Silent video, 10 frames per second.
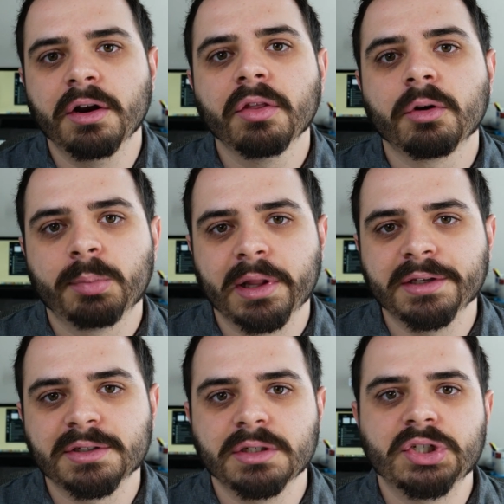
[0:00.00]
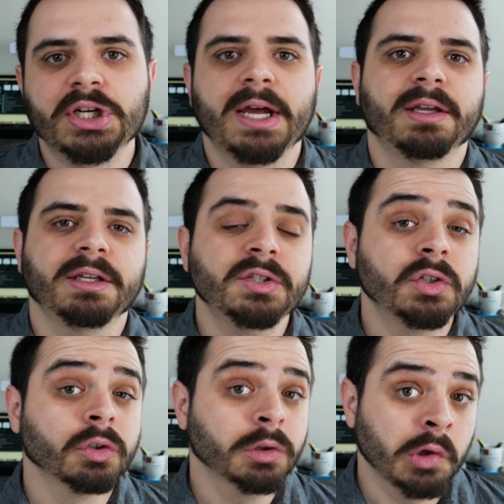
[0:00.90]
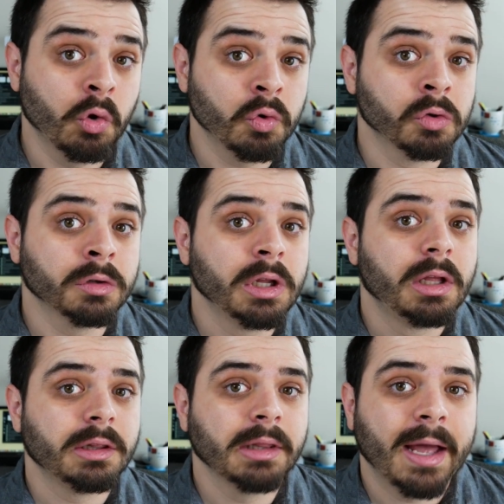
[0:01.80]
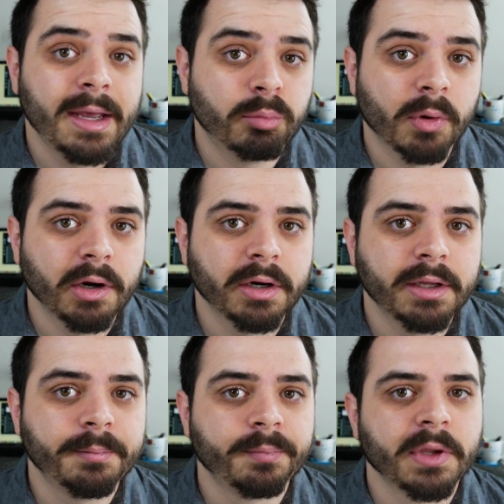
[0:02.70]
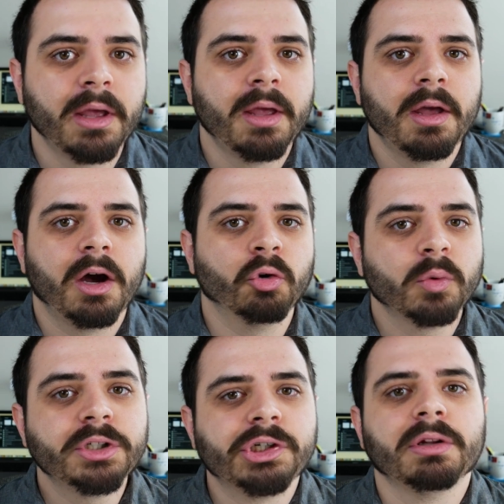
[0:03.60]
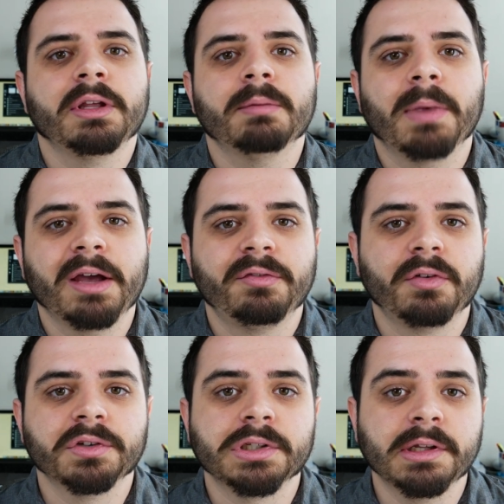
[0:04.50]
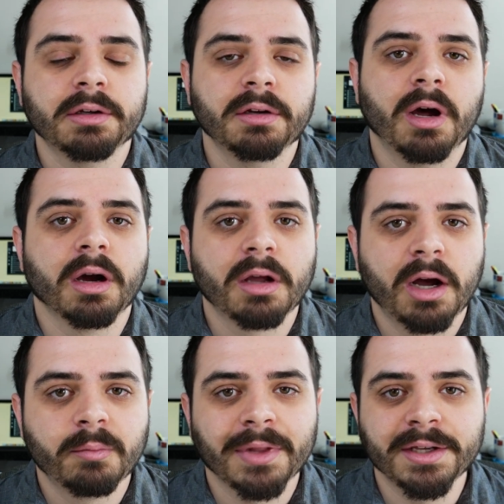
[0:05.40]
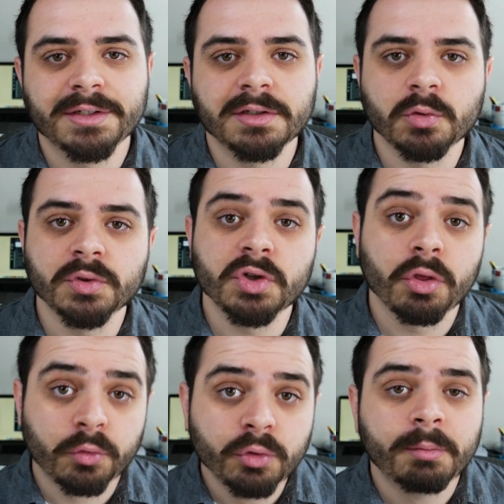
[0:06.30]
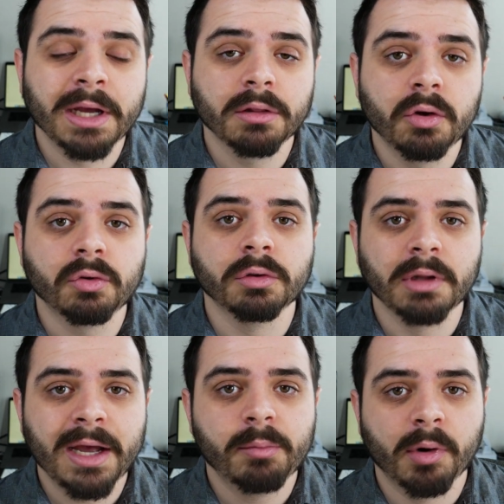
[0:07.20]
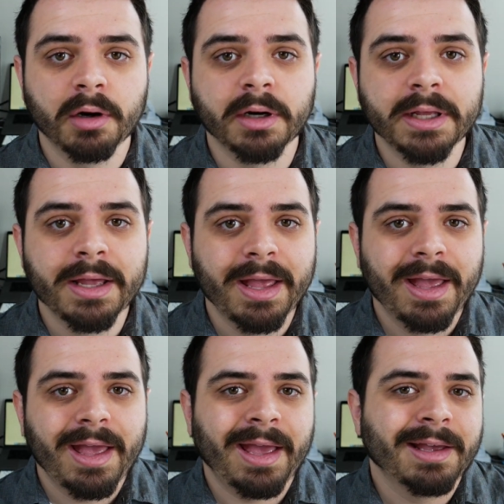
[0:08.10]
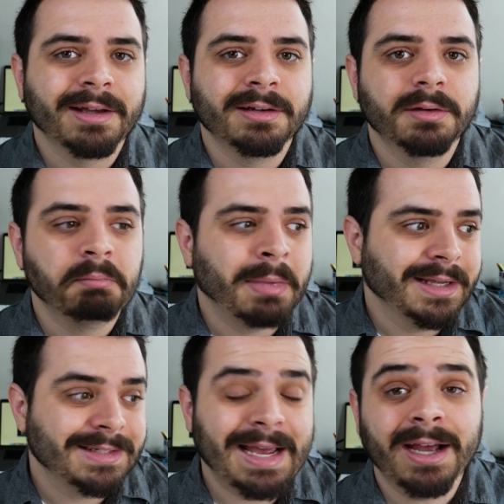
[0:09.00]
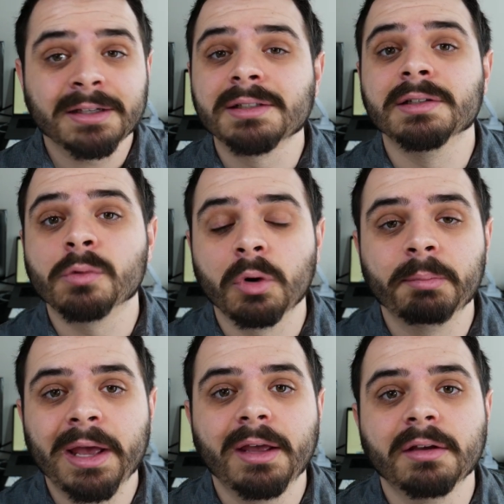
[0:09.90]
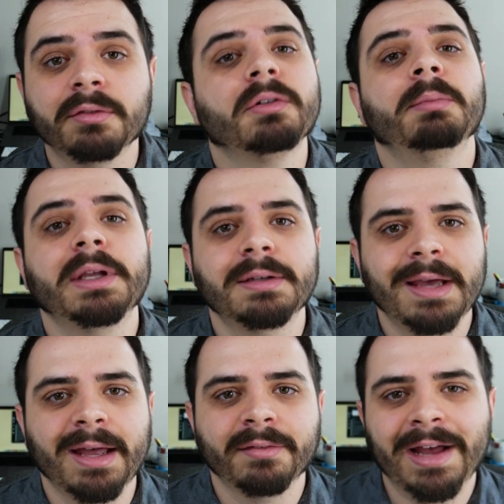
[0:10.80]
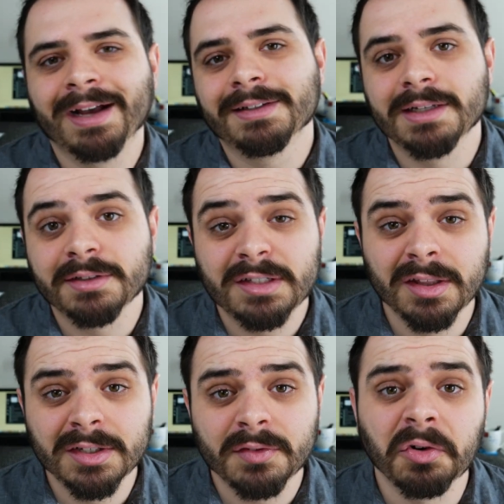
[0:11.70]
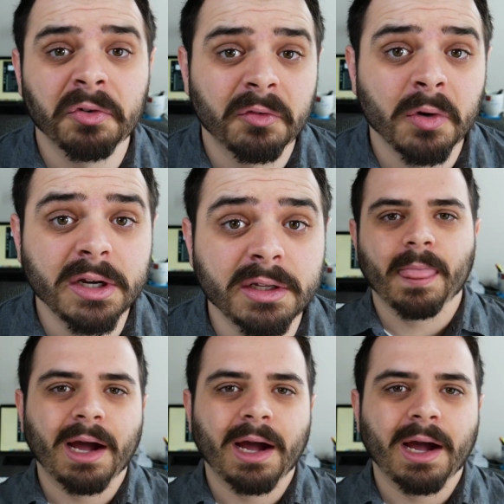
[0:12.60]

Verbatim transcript: Another place to check is your local library. Originally, my first Lynda dot com license was through my local library, and my taxes were paying for me to have access to this for free.